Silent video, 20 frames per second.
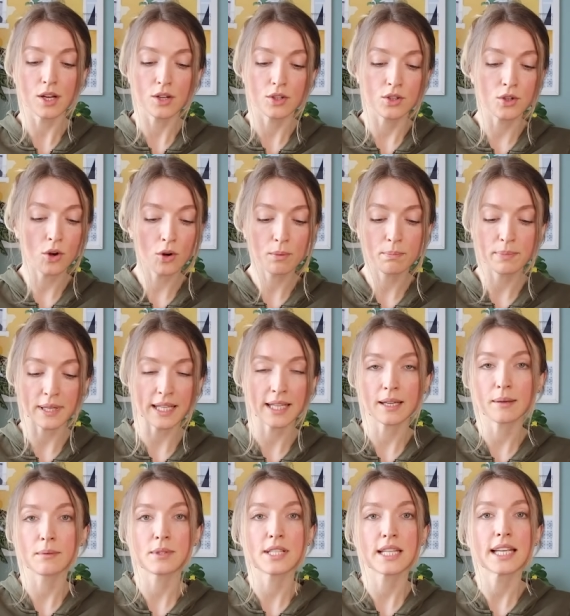not being
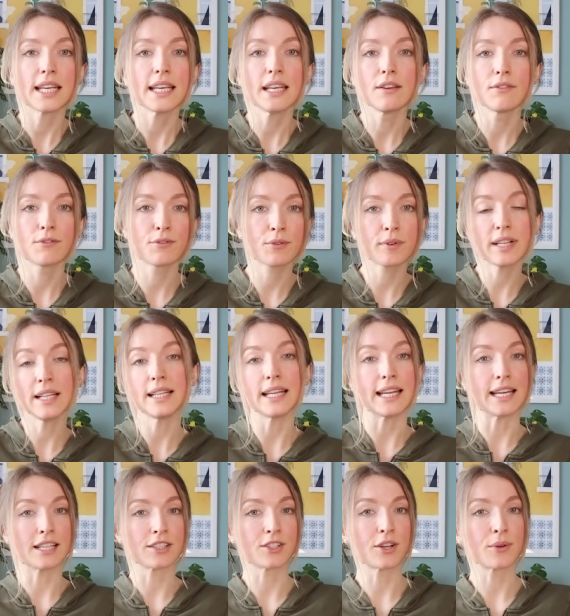able to eat
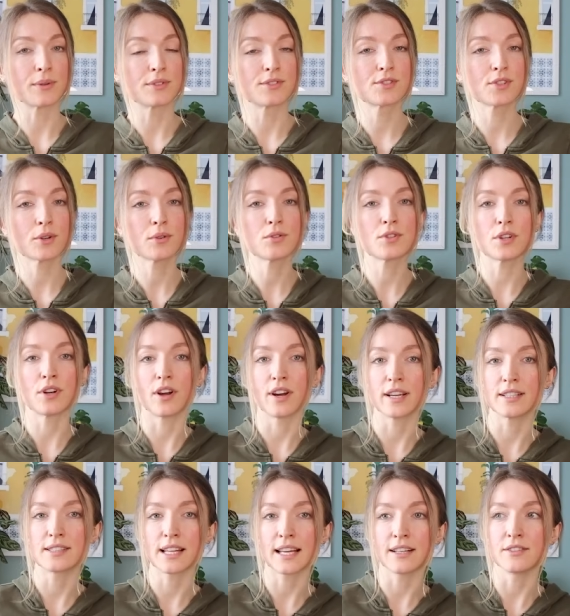freely and go and
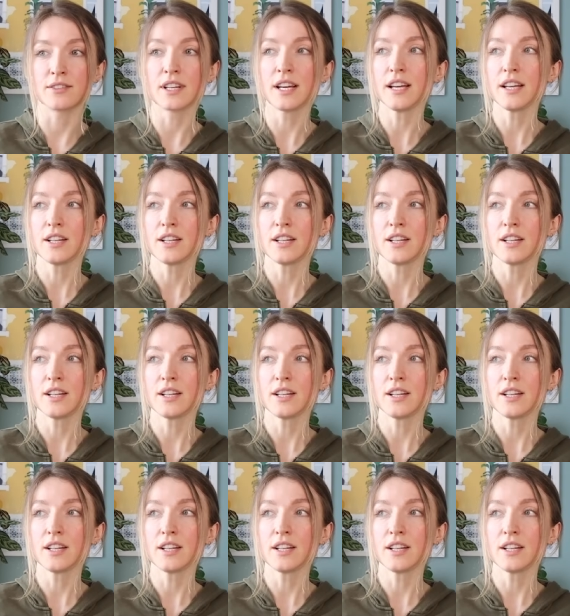socialize and